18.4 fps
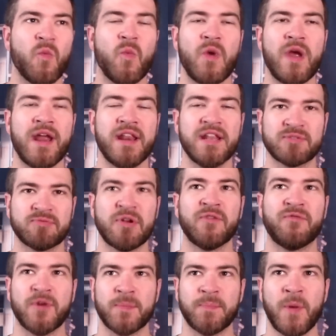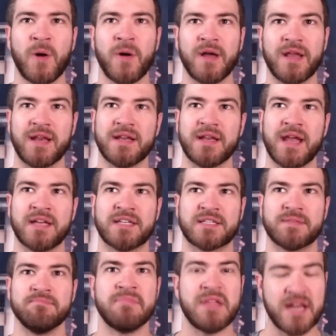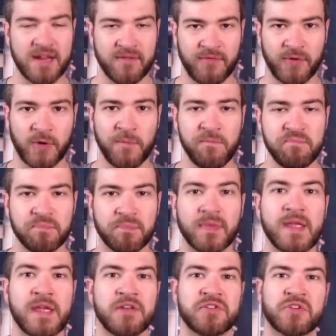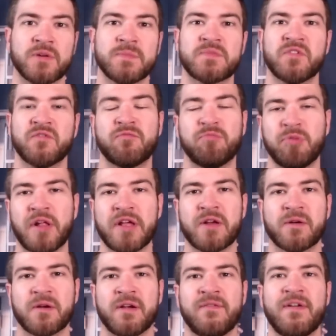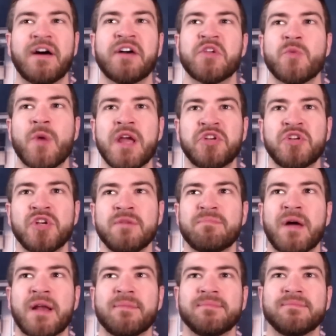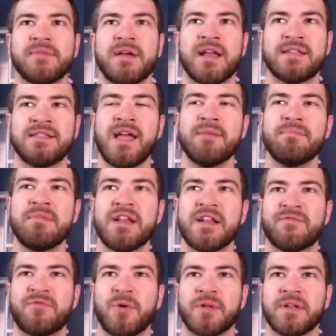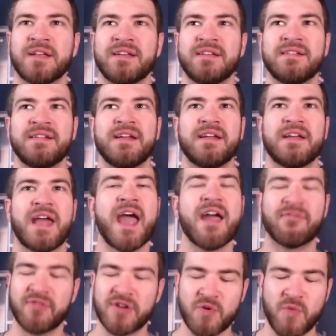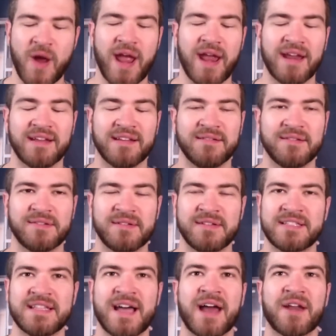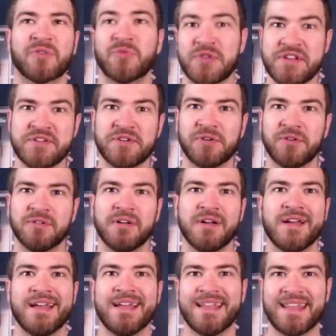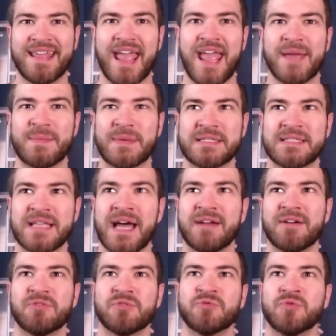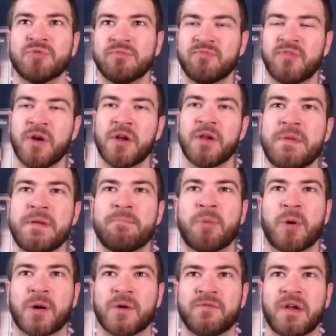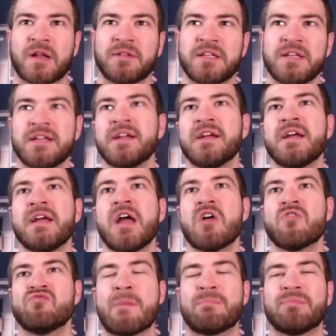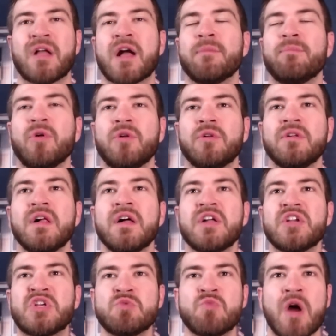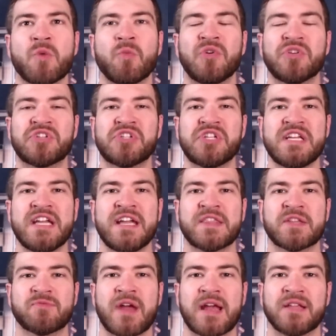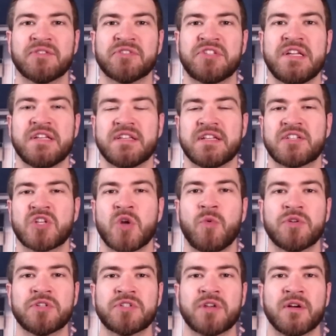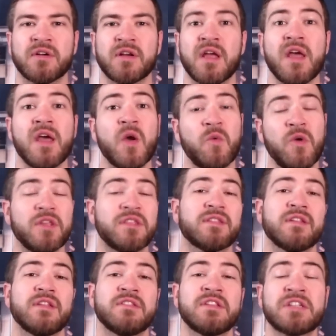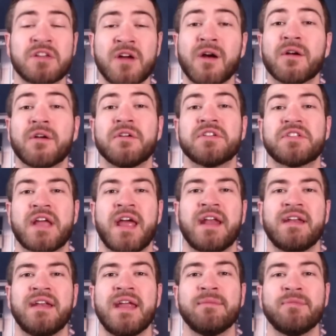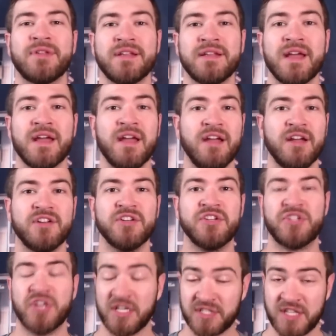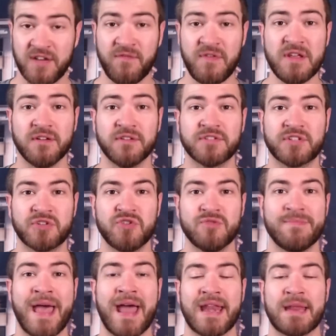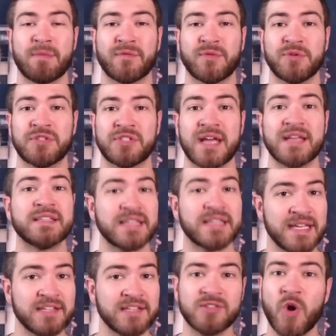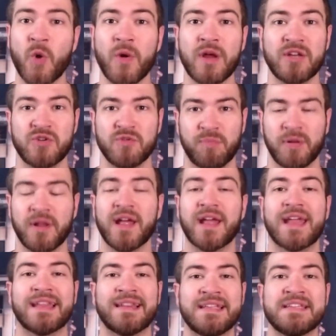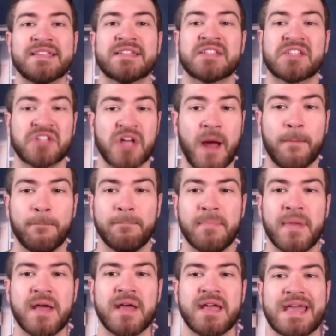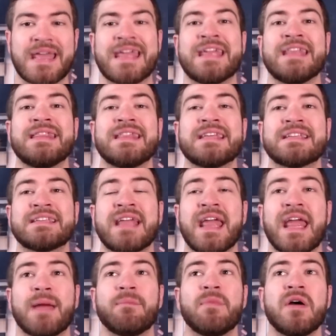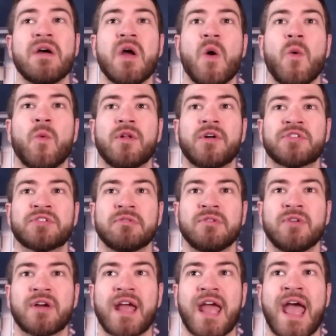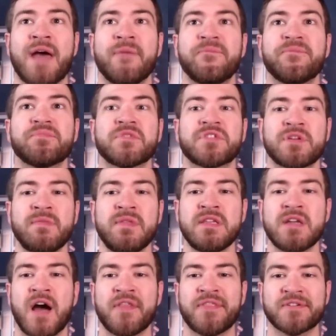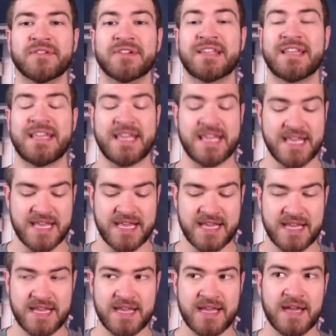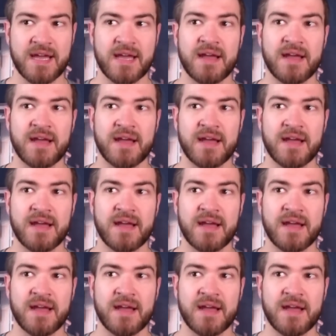it is real football and it's meaningful in terms of player evaluation, but it's not meaningful in every way. It's not a real game. It's not going perfectly replicable to what we'll see in the regular season. So we'll start with the starters, and namely Justin Fields, who Matt Eberflus says is going to play at least some in this game. We'll also look at some of the other key